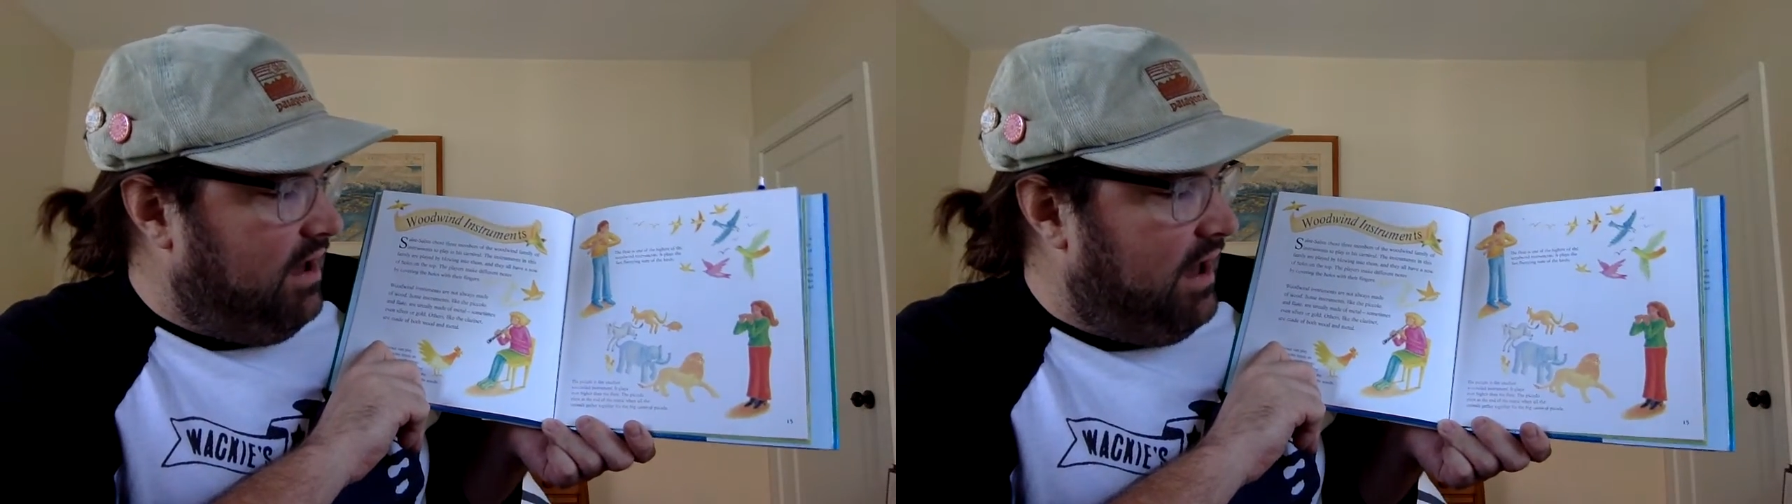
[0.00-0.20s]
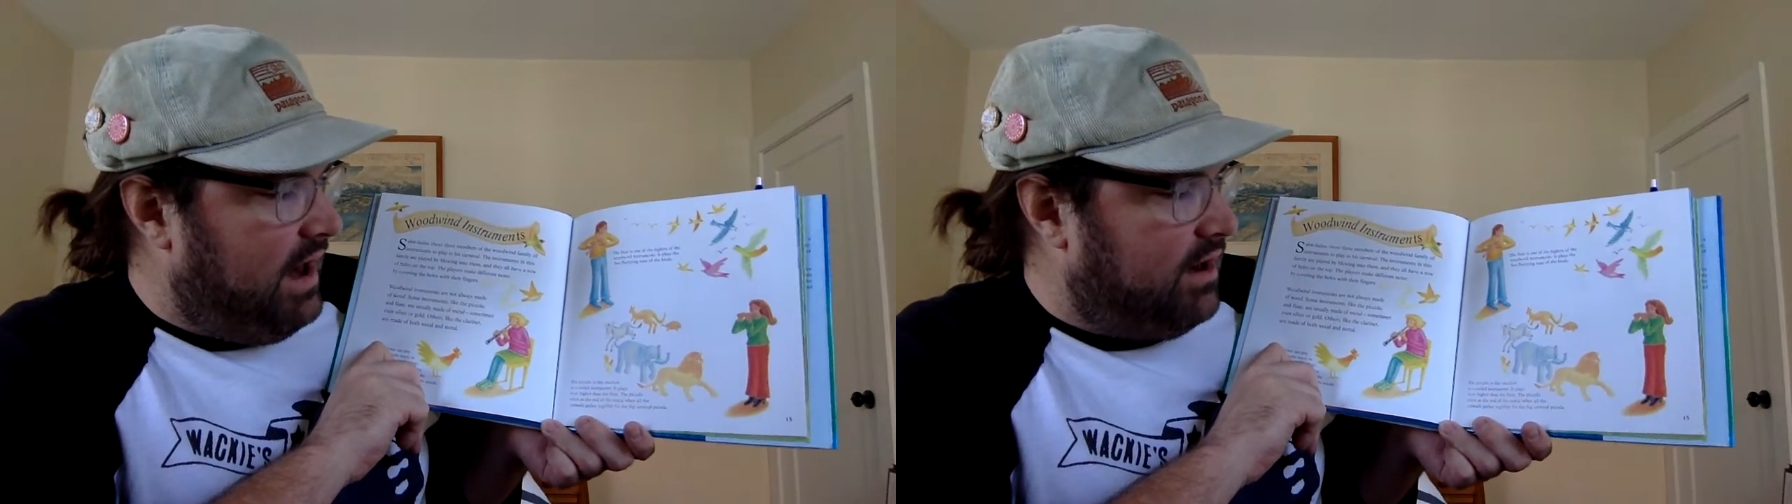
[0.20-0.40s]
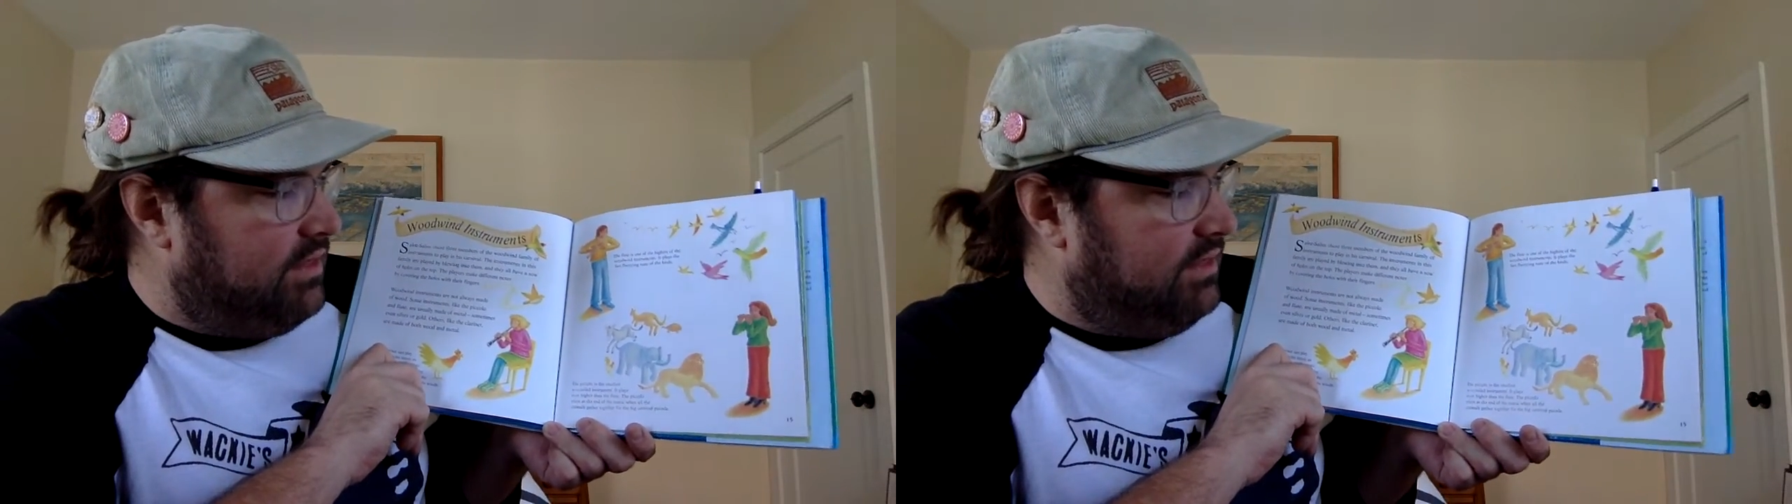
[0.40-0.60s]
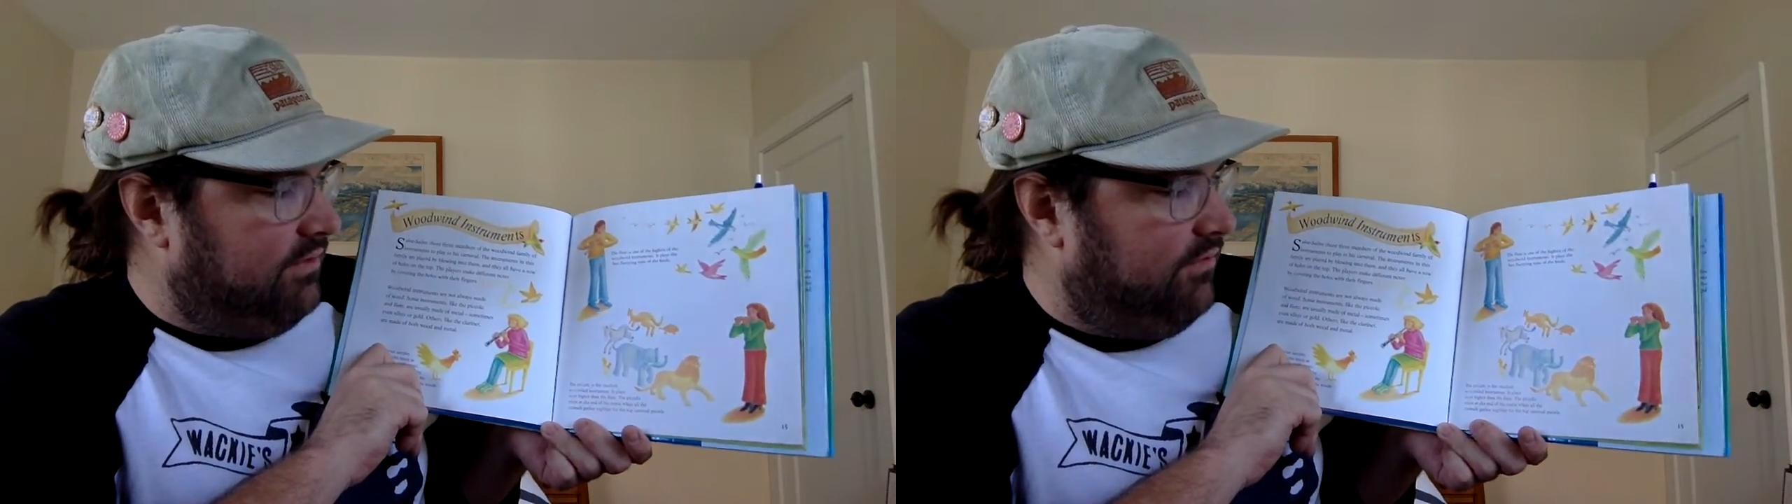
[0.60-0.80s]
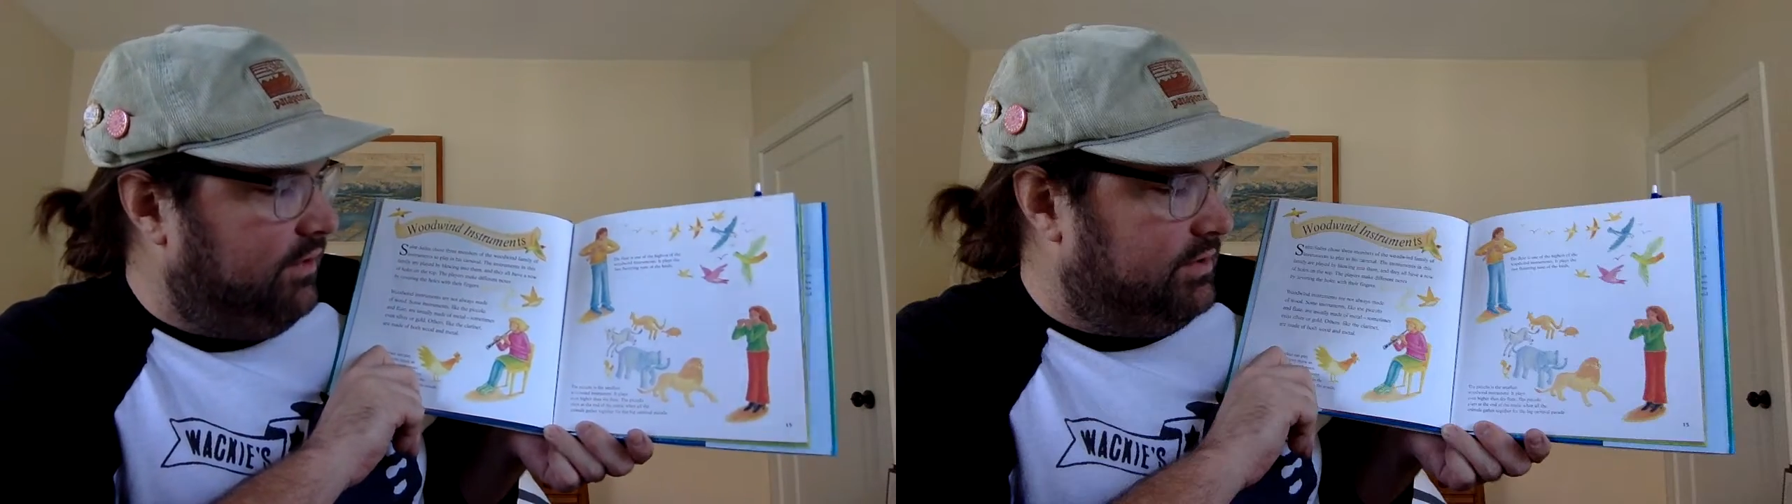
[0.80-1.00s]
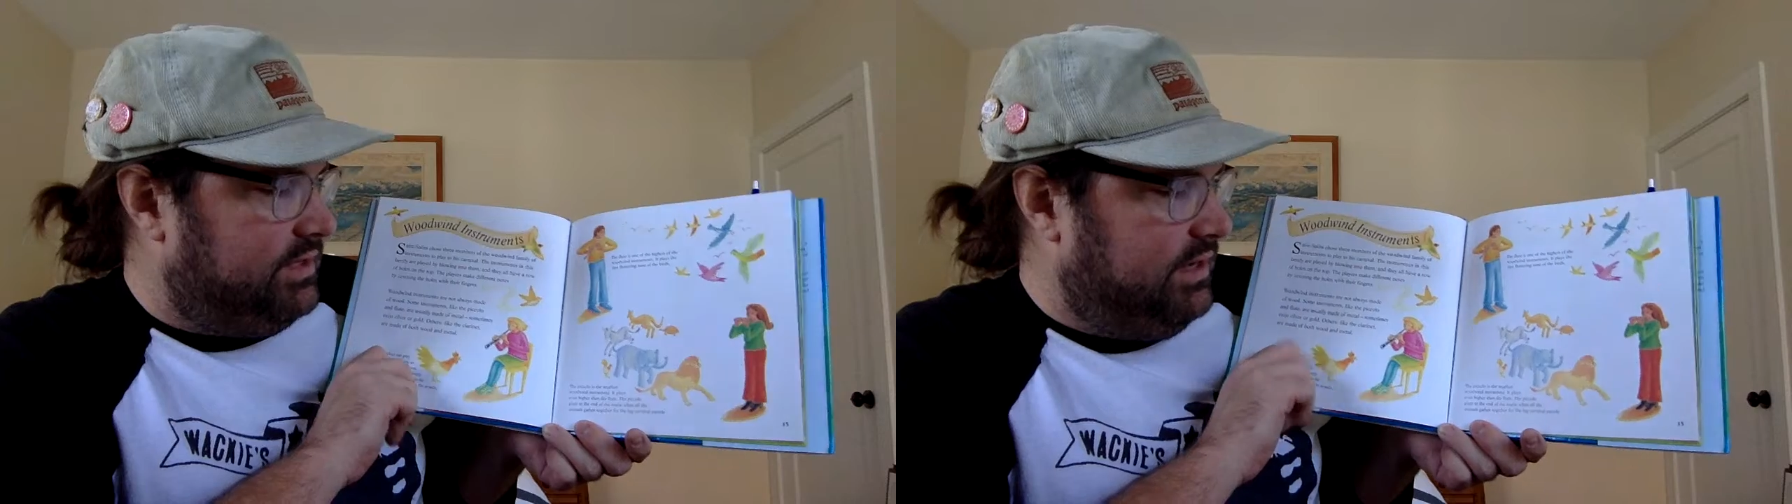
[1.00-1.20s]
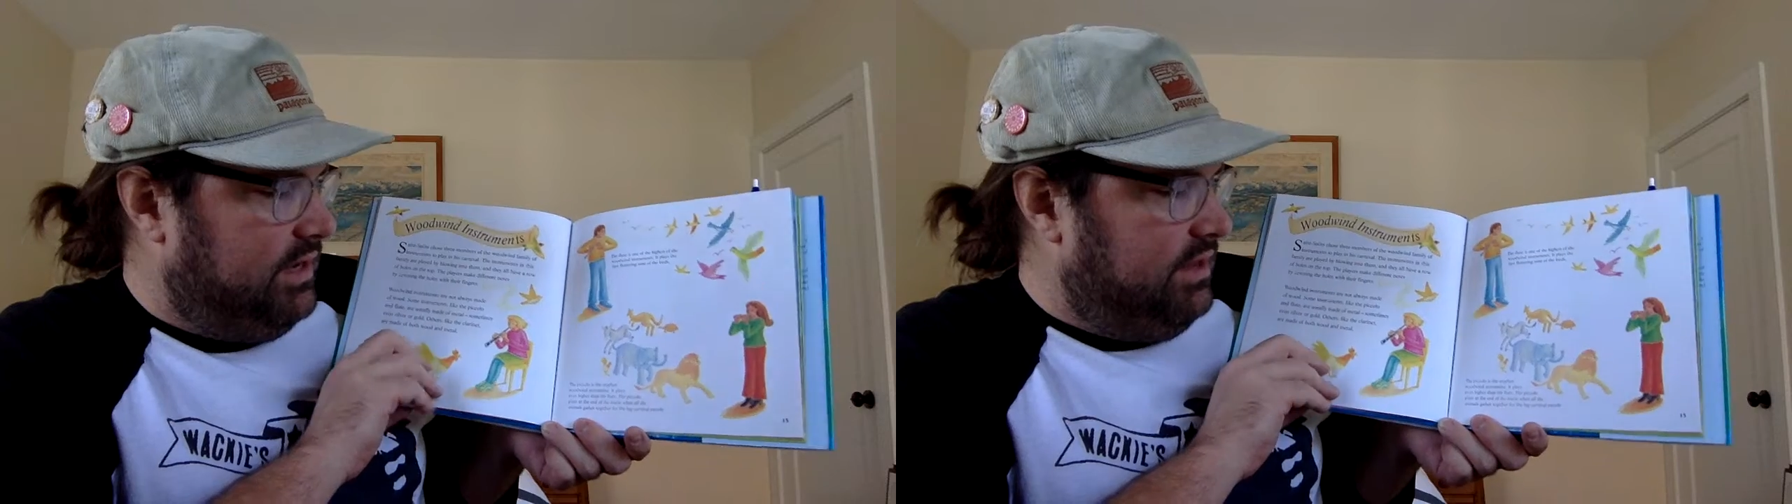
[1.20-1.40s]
higher than the flute.